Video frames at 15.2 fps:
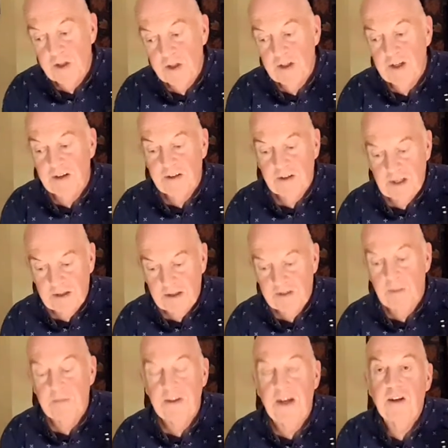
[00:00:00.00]
you got
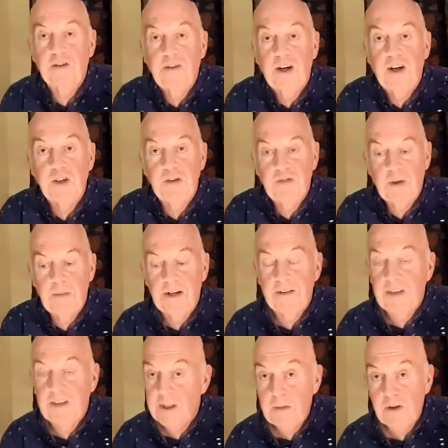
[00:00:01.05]
some satisfaction from it, and
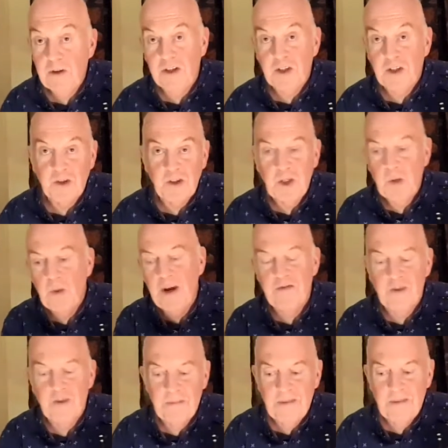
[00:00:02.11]
that the music took you away
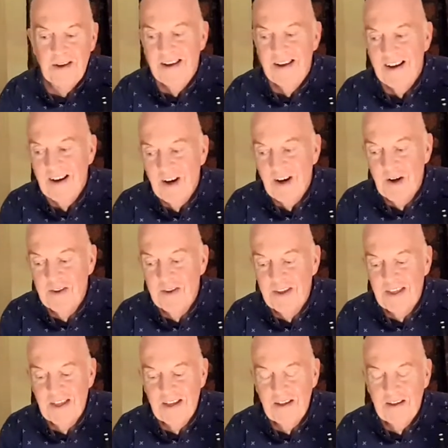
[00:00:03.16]
from all
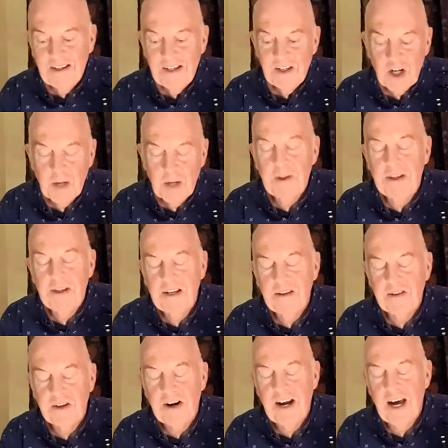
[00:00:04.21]
the terrible things
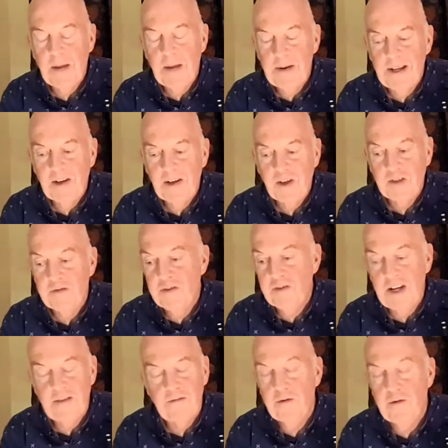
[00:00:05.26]
that are happening just
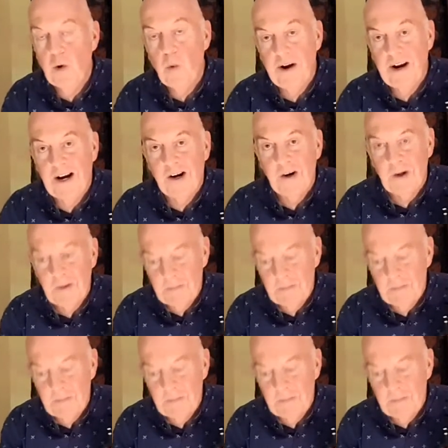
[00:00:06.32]
even for 1 hour.